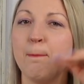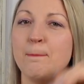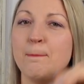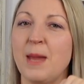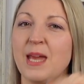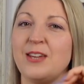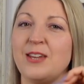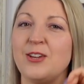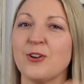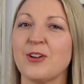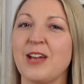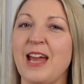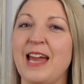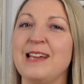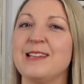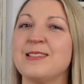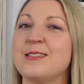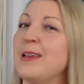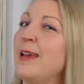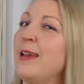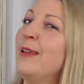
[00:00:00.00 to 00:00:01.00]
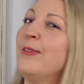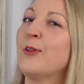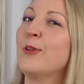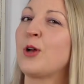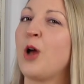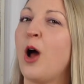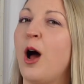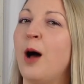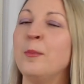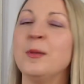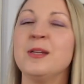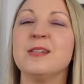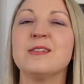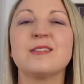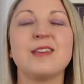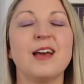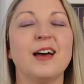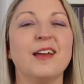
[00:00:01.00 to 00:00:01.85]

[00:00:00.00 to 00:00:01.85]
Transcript: make your case in the comments